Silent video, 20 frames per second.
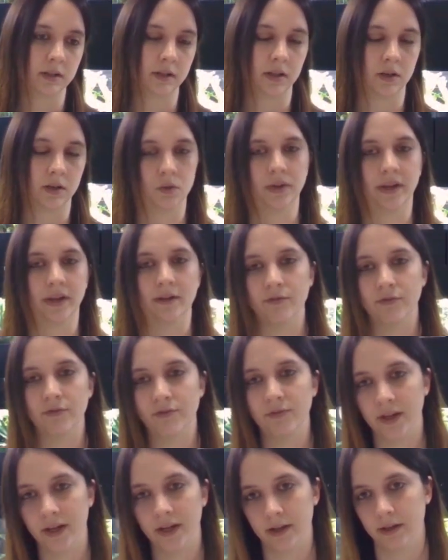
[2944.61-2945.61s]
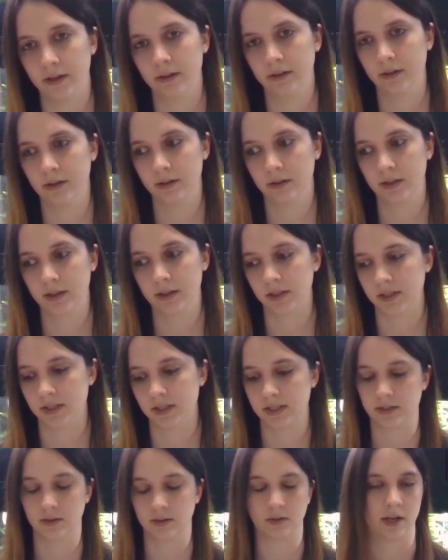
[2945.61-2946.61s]
They don't get fed
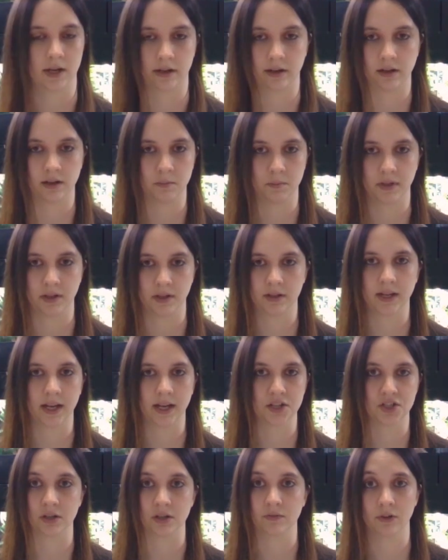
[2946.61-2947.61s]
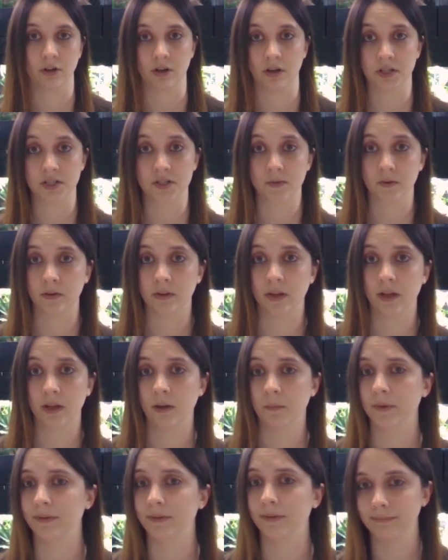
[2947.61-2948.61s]
because they're not going to be catching frogs for
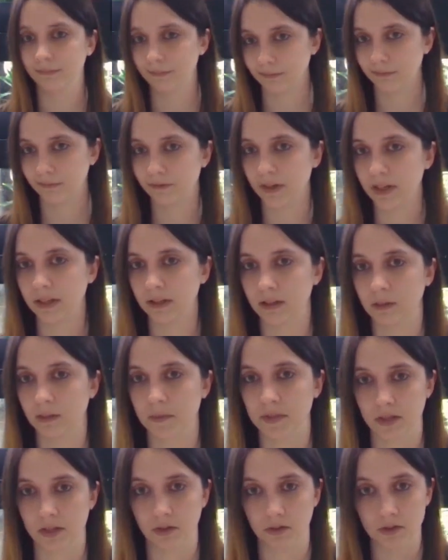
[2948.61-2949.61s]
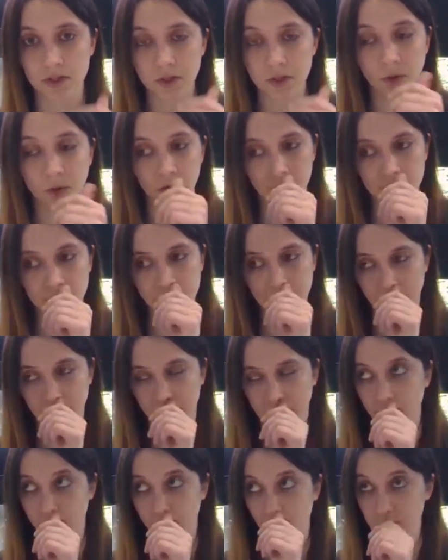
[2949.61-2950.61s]
them and feeding them until they're sold,
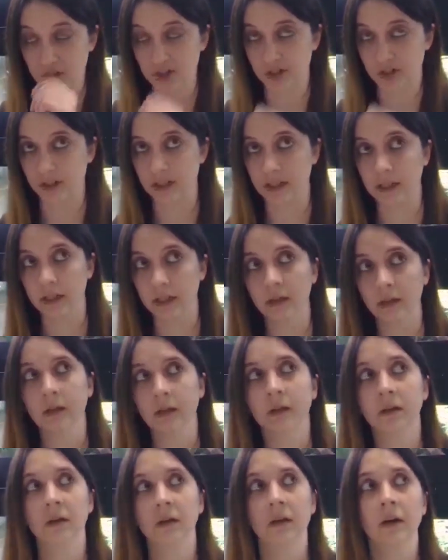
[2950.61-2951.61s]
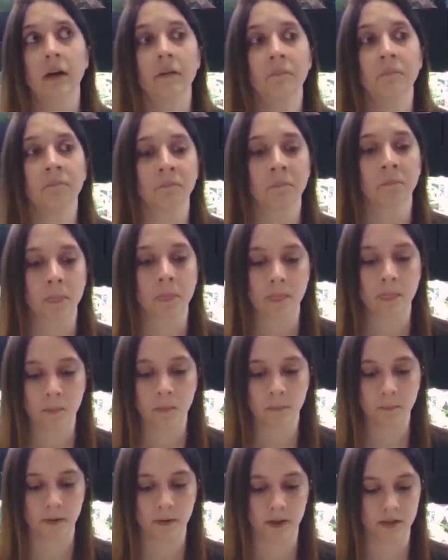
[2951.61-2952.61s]
unfortunately.
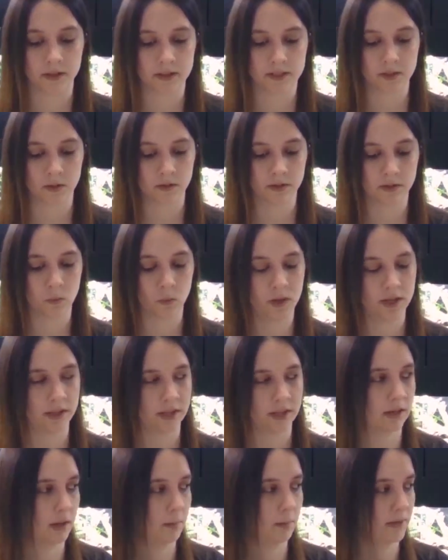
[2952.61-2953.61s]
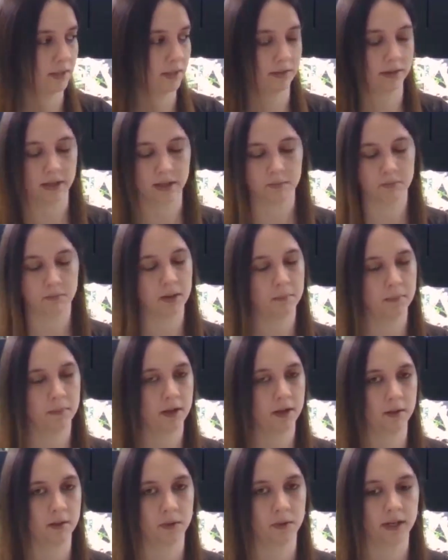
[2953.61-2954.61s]
But so the way they come in, like my
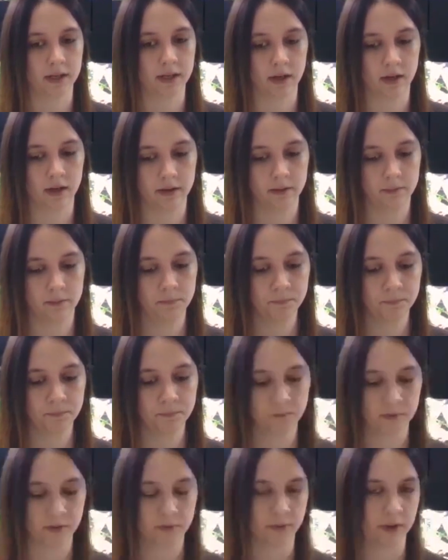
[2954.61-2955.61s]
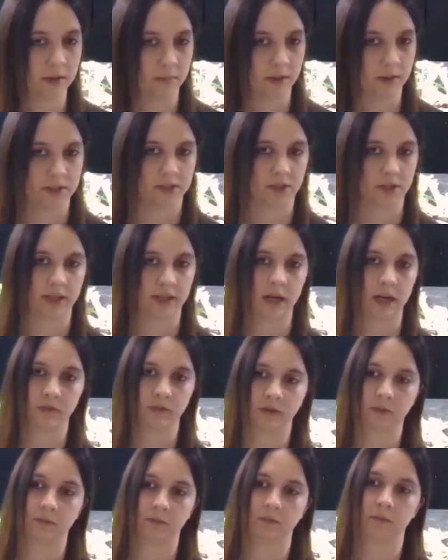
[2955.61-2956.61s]
male, when I got him, a friend of mine took care of
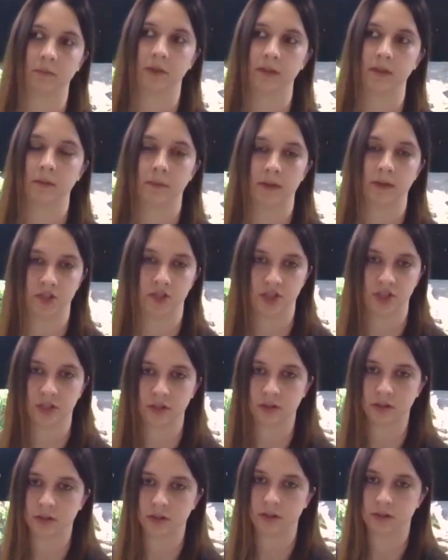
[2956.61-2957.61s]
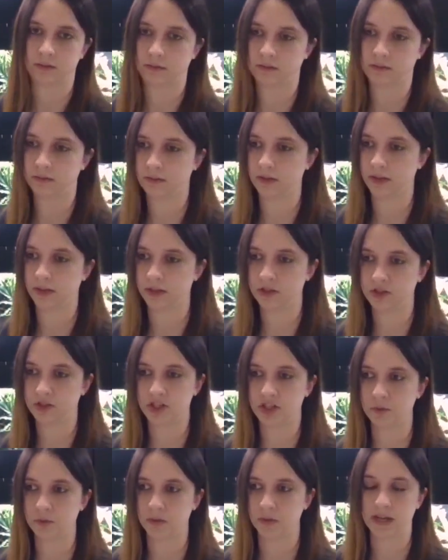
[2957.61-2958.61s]
him the best she could. Like,
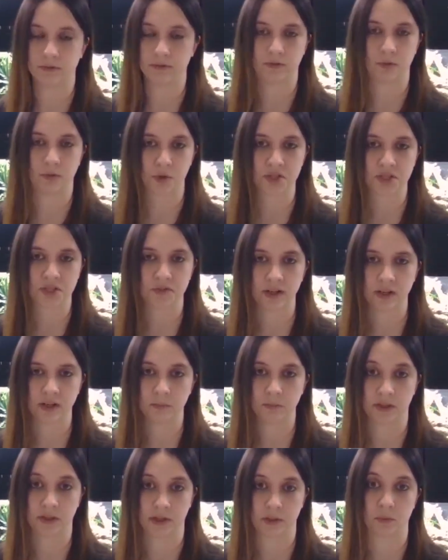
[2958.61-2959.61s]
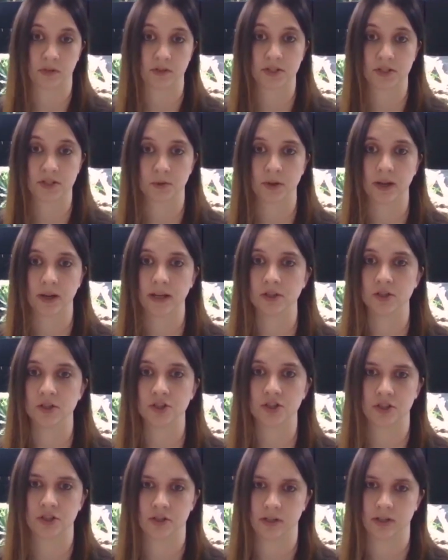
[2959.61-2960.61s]
she had to force feed him with a
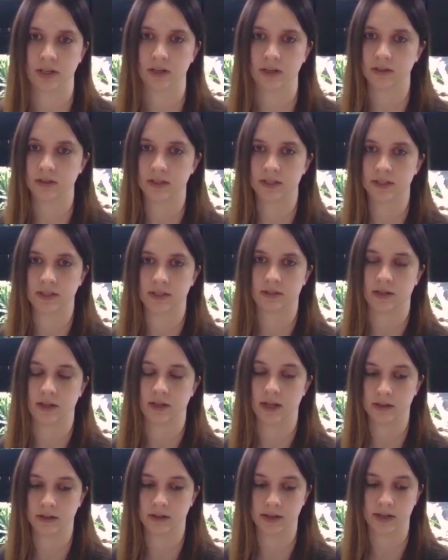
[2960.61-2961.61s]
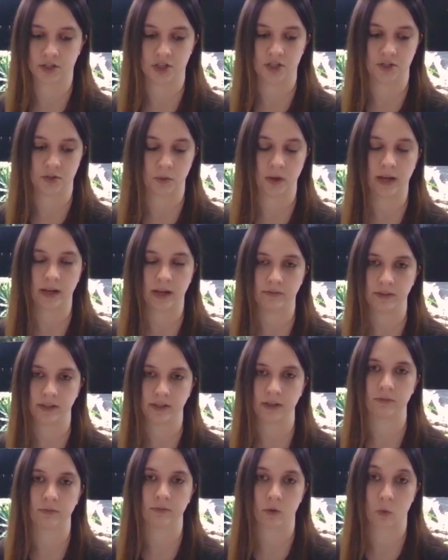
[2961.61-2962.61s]
syringe and had to actually do
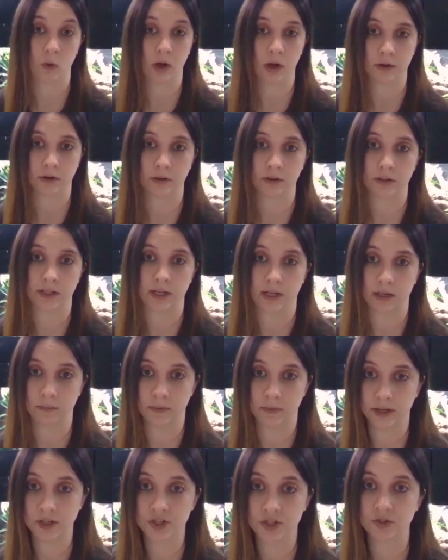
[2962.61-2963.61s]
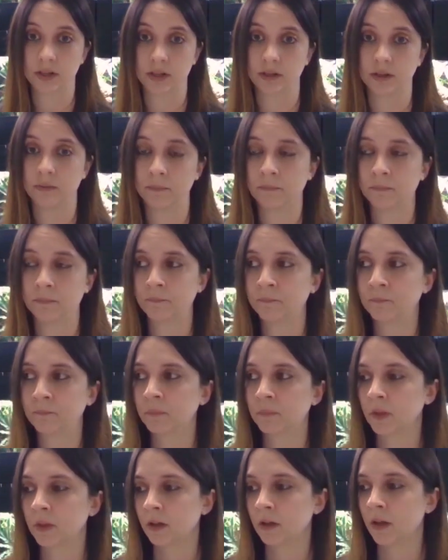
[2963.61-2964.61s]
IV for water to get him hydrated.
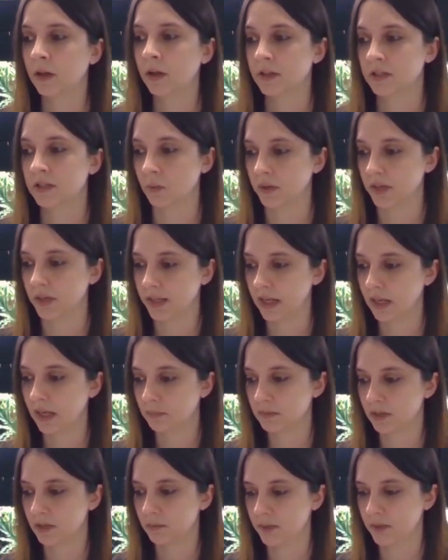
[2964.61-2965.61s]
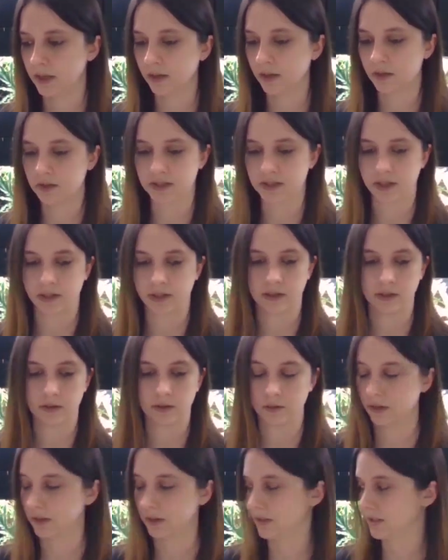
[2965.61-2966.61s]
So when he came to me, I was like, you know
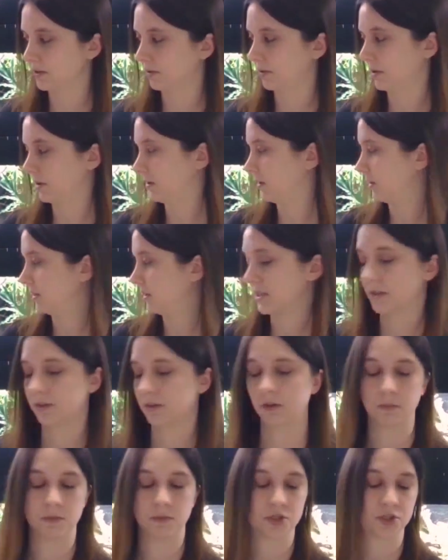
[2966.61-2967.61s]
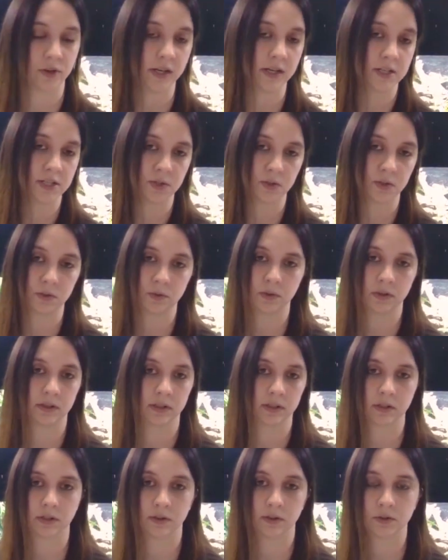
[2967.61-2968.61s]
what, screw it. I just threw him straight into an
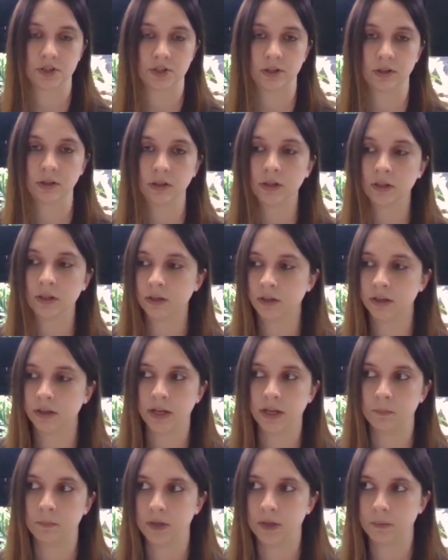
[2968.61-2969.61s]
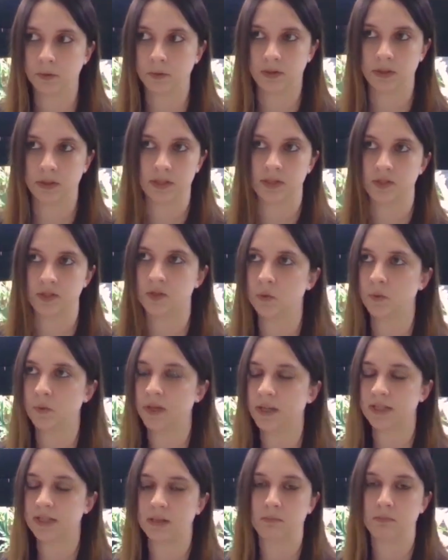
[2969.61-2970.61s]
enclosure. And maybe within 2
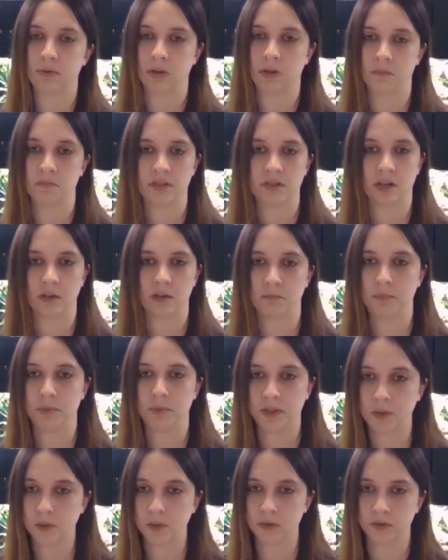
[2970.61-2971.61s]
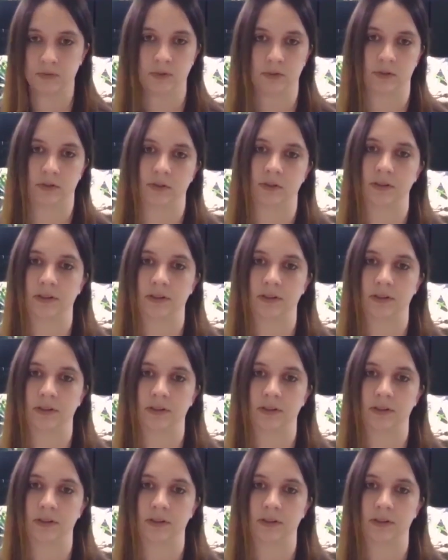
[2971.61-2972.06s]
weeks, he plumped up beautiful.